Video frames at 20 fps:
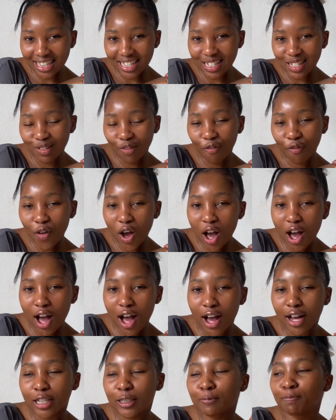this
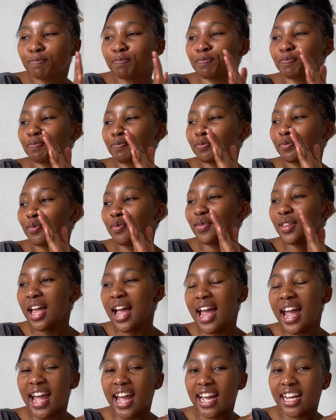far
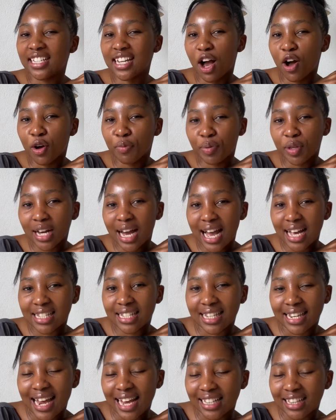and i hope you guys
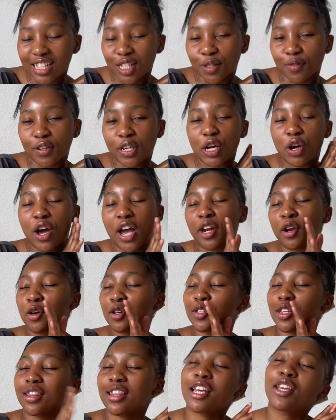like this video and
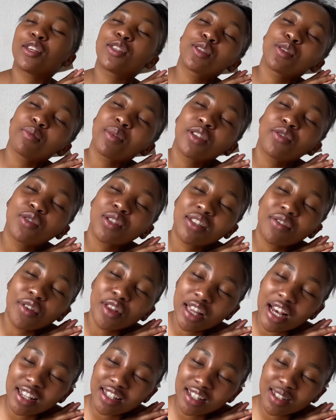also thank you so much for
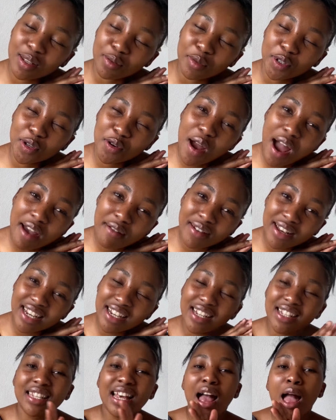7,000
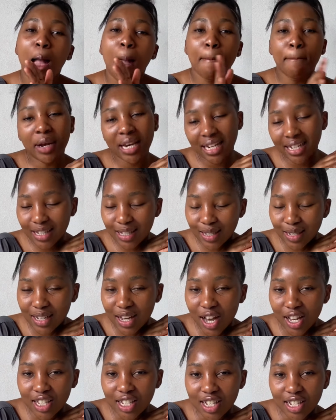subscribers please do
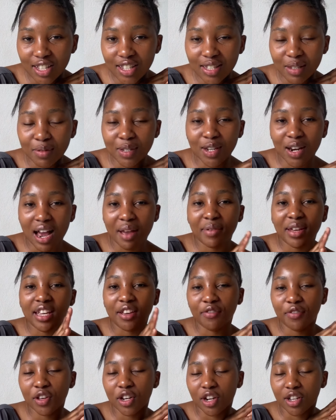continue subscribing
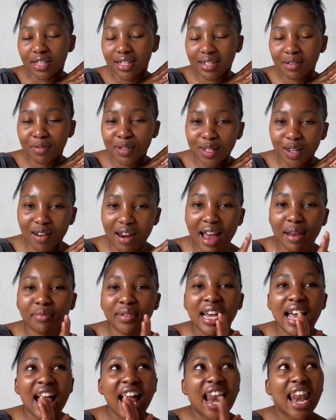if you're not
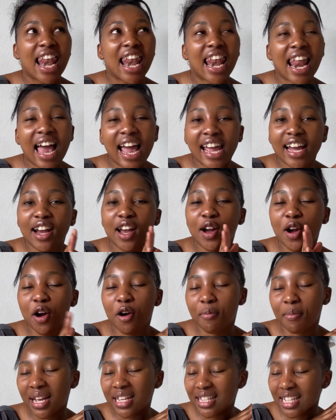subscribed like
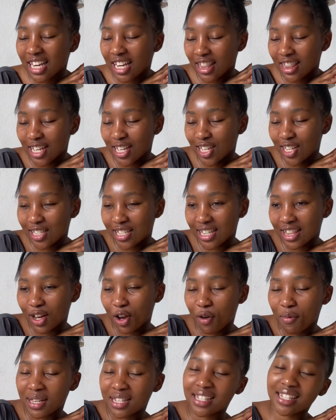comment anything cute in the
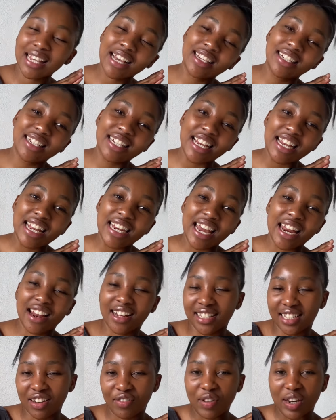comment section and
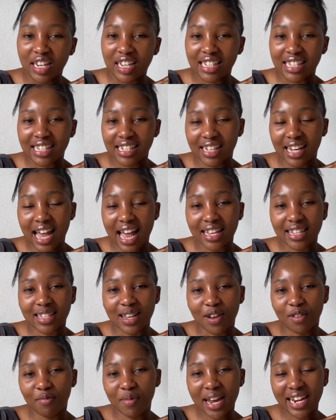i'll definitely see you guys
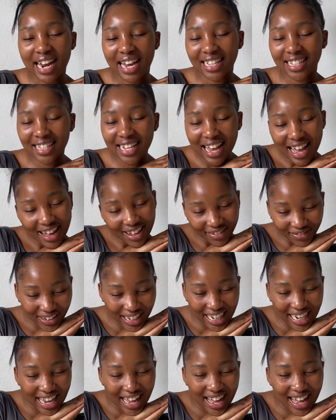on my next
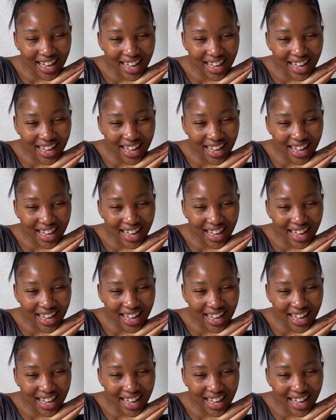video